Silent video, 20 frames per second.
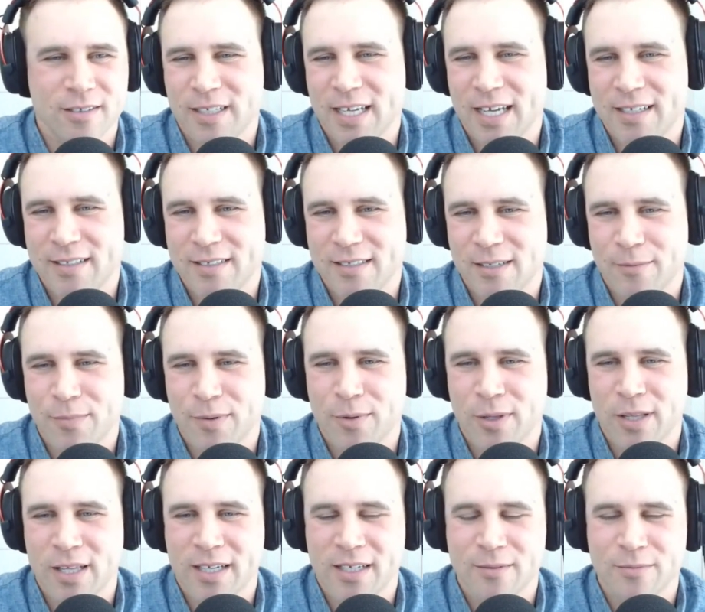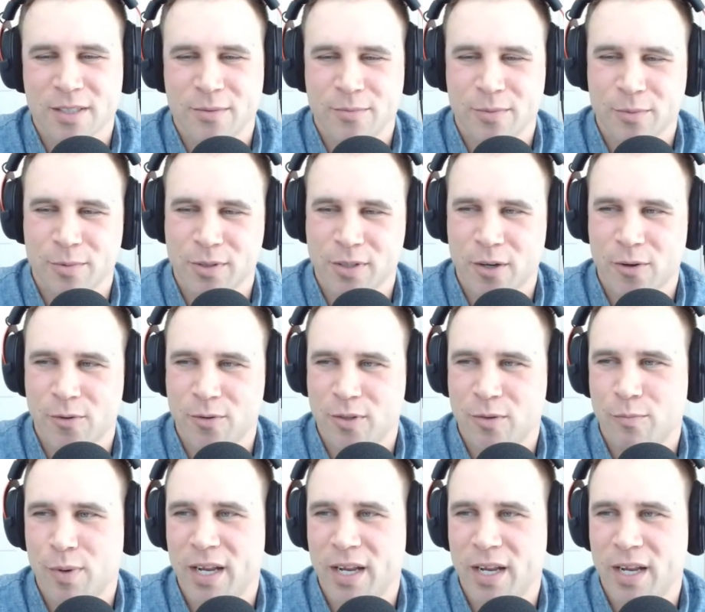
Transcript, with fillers: Again, mm-hmm. some people like him, some people don't.